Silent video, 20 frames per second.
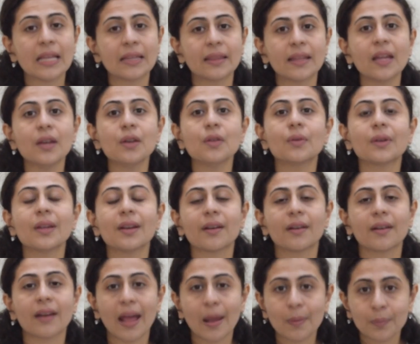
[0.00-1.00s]
then you can
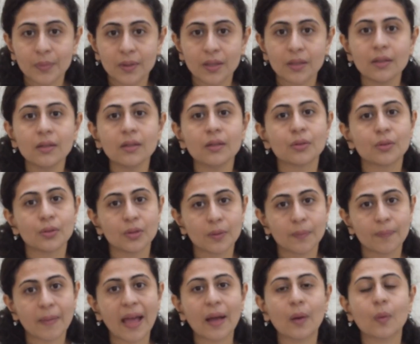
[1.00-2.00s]
wrap the
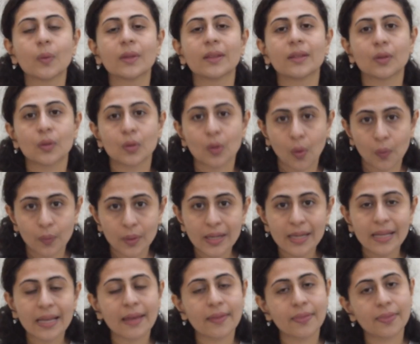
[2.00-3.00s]
cold pack with a
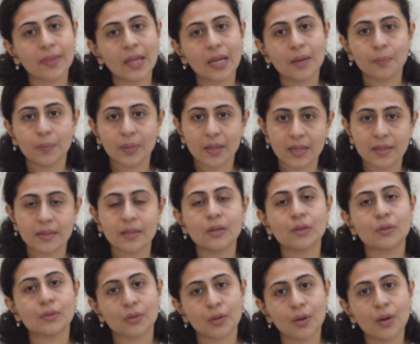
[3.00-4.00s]
towel and then place
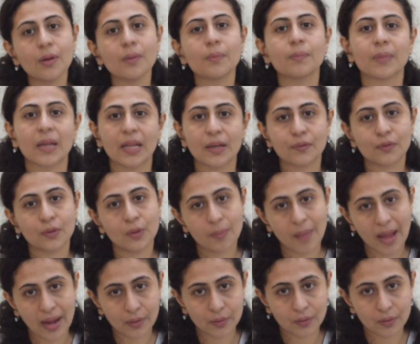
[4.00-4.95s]
it to your painful back